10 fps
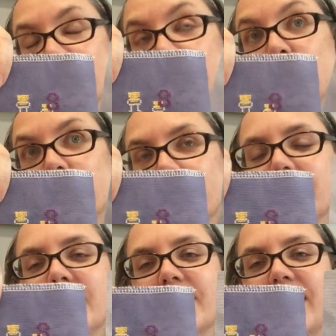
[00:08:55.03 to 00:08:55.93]
October,
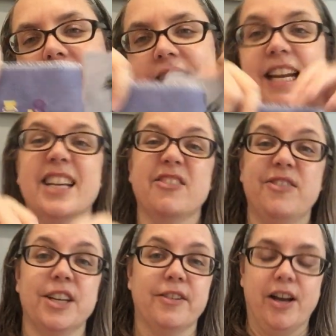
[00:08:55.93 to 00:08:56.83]
and then I can
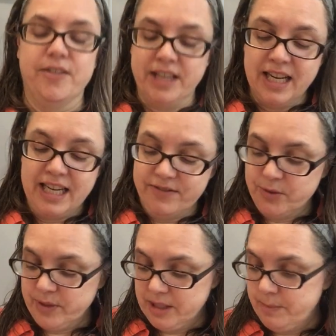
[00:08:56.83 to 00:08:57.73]
figure out. Then I'd have
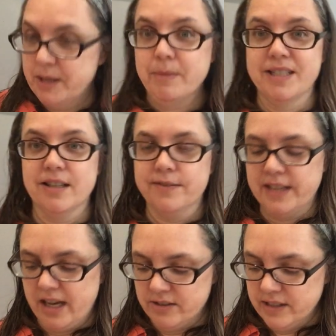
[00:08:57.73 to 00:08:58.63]
to really pin myself
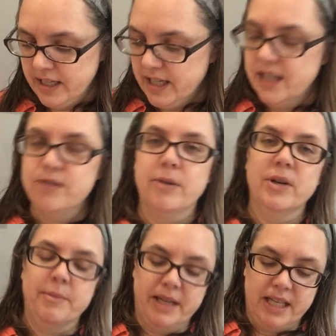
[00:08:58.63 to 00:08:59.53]
down. Do I
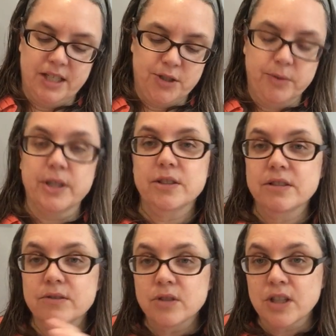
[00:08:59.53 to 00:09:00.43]
want to make it into a
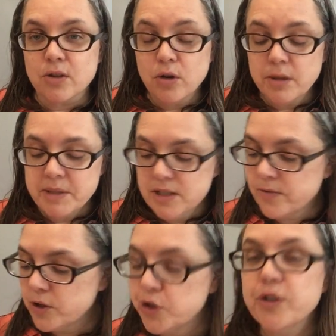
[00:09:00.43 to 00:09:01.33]
little ornaments
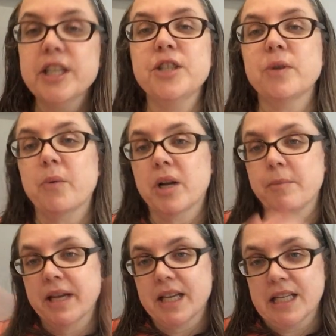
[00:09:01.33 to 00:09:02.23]
for a tree? Do I want
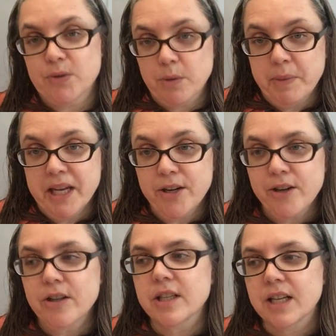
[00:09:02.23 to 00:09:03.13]
to make it into a
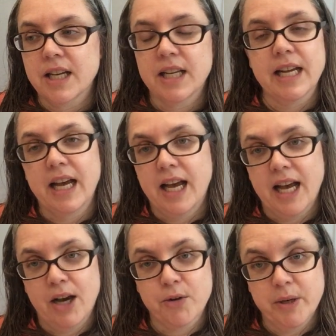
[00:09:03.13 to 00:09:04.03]
banner? And
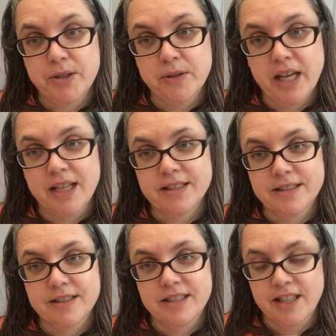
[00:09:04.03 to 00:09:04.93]
how do I do that
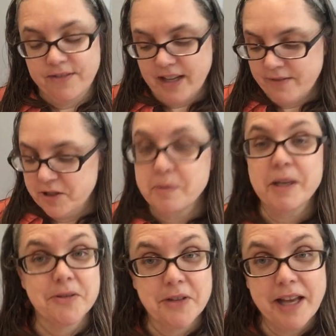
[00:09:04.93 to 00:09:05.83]
if I have the
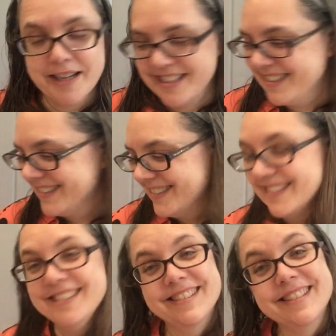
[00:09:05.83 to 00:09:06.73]
space for that?
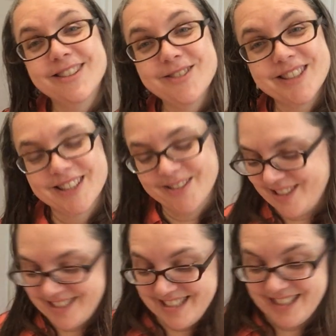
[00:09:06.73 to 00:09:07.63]
Those are the
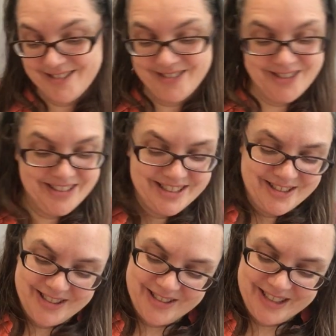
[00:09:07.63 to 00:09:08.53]
questions I don't know
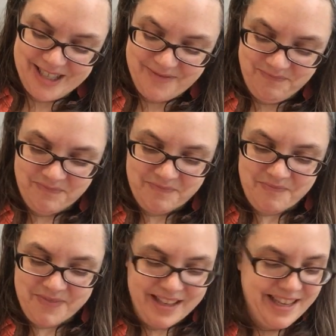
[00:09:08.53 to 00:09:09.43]
answers to yet.
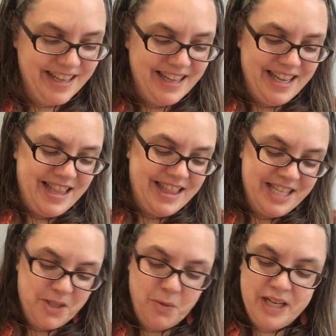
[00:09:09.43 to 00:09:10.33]

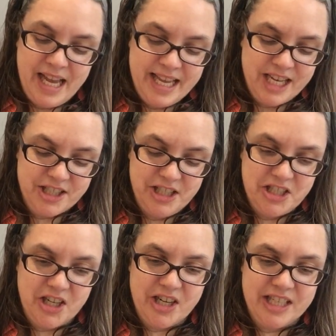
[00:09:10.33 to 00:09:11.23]
This one I actually
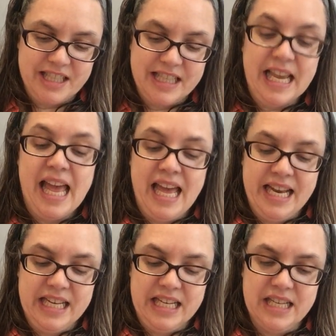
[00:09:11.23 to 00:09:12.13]
started at the
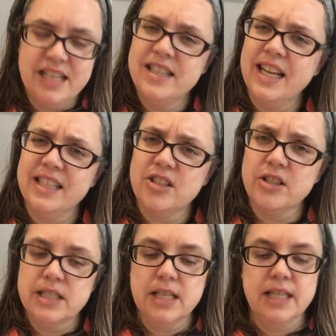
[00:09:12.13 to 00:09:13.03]
end. Did I
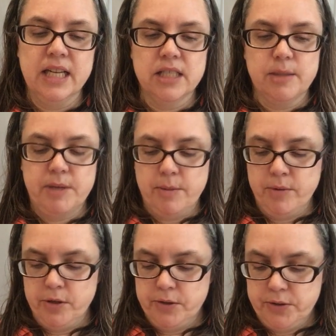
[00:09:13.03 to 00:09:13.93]
start this at the end of
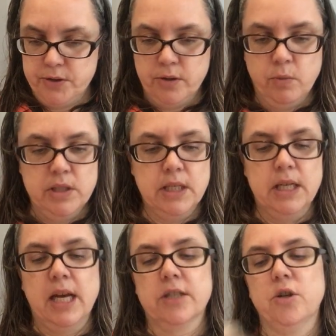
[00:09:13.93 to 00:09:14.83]
September? So it
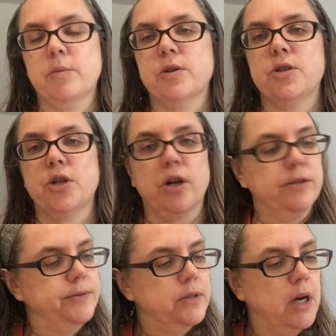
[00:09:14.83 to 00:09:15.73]
wasn't an October
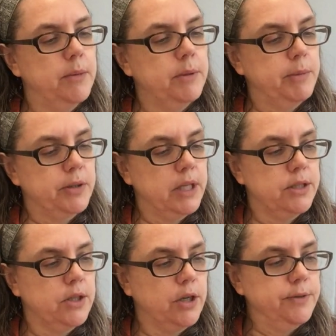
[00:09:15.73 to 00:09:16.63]
start, um, a
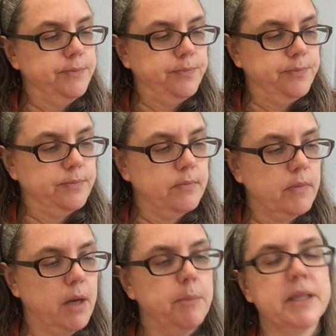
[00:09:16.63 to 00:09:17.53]
birthday start.
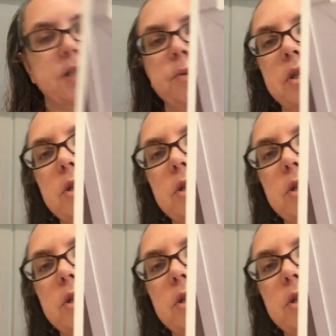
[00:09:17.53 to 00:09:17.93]
But this one